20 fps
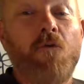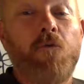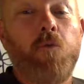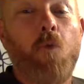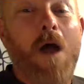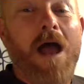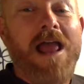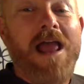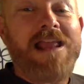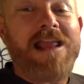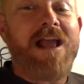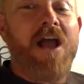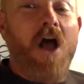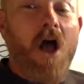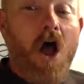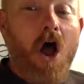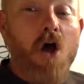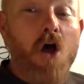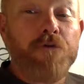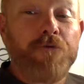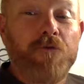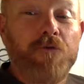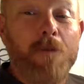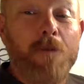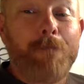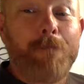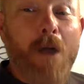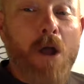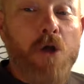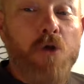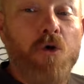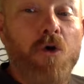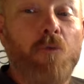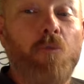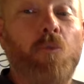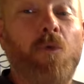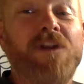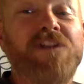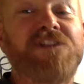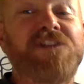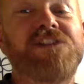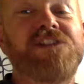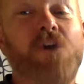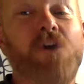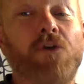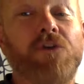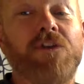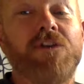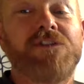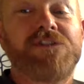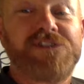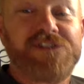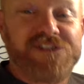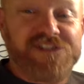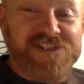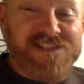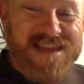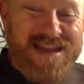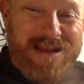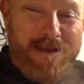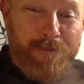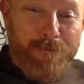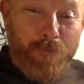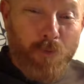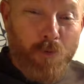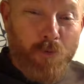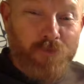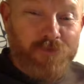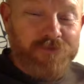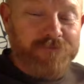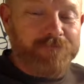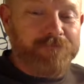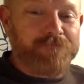of way over a boat which is on steerboard.